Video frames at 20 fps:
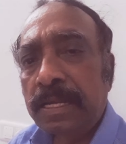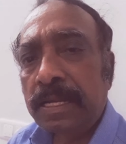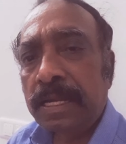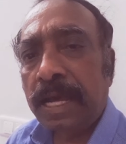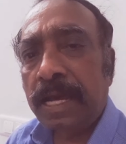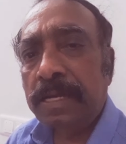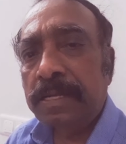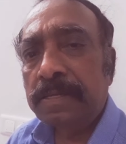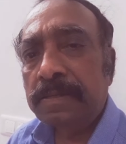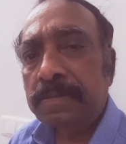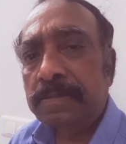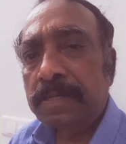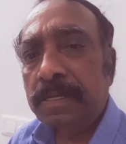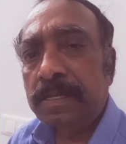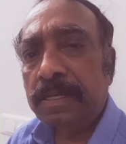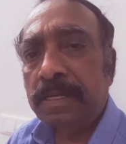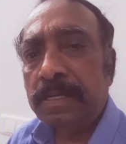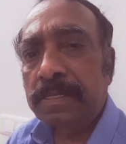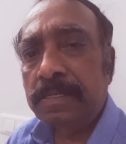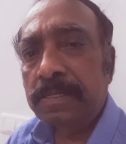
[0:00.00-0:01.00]
Like
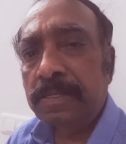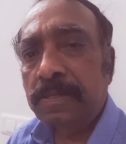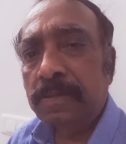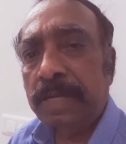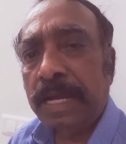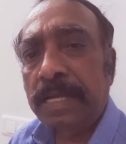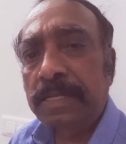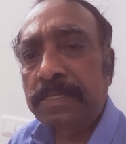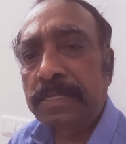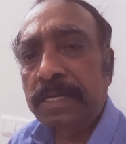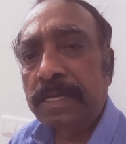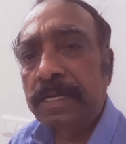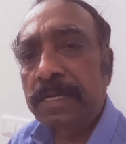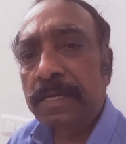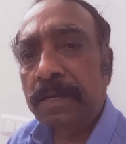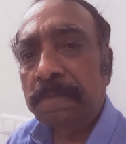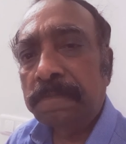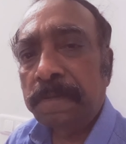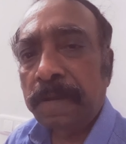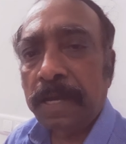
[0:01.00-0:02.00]
you can
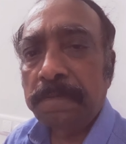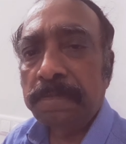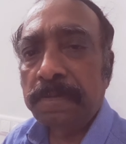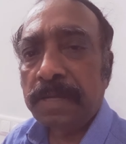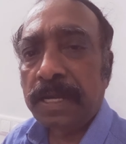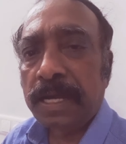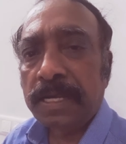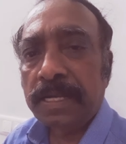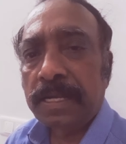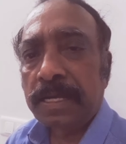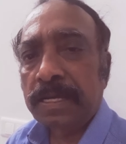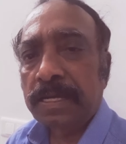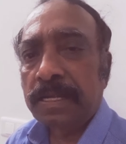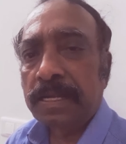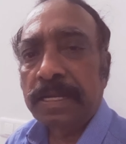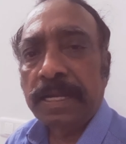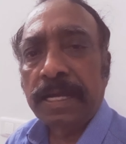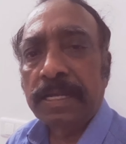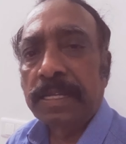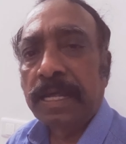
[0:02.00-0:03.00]
think of life like,
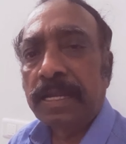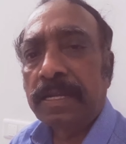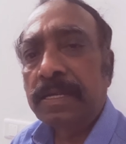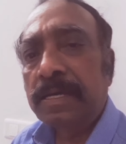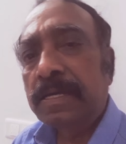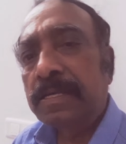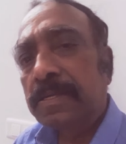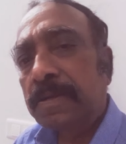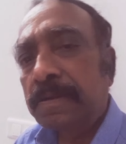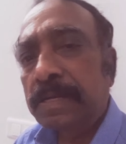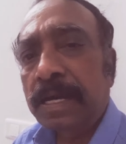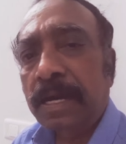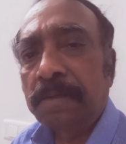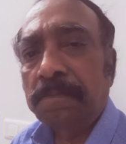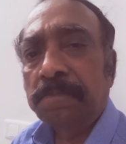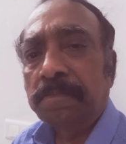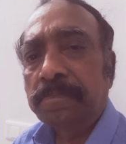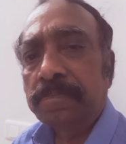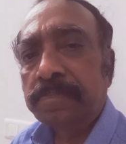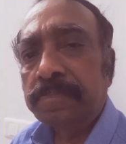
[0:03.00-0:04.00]
like that. It will
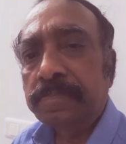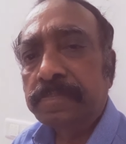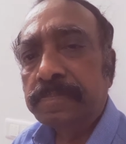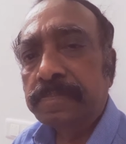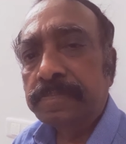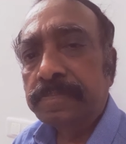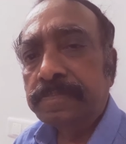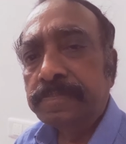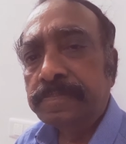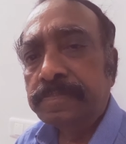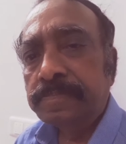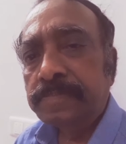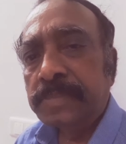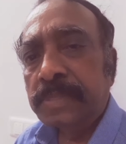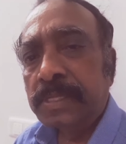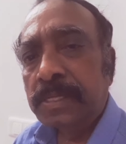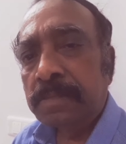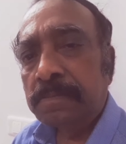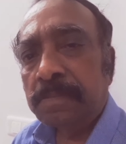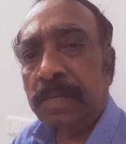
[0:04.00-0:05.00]
come.
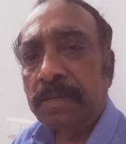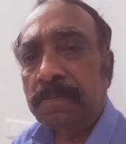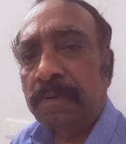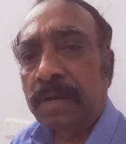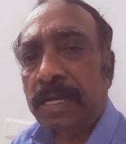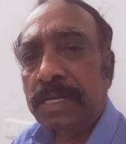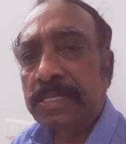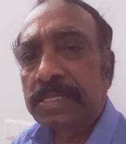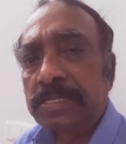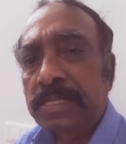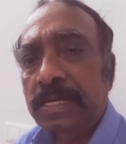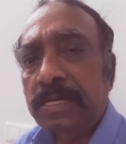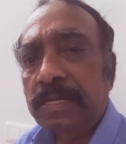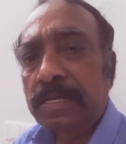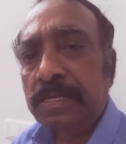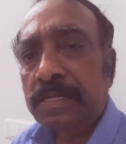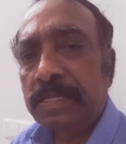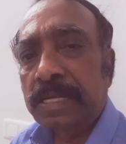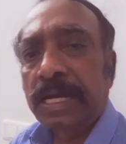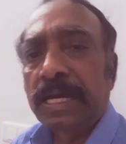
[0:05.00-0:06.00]
What is the
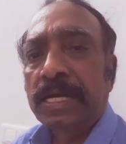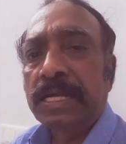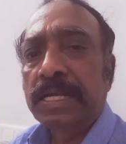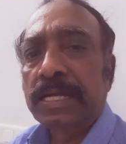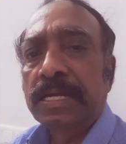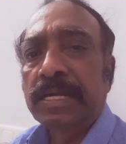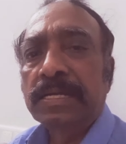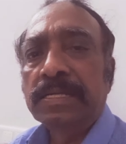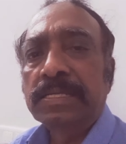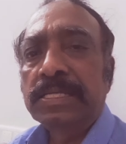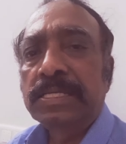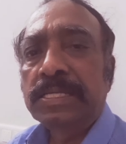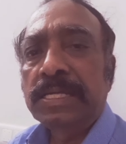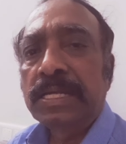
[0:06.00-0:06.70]
there is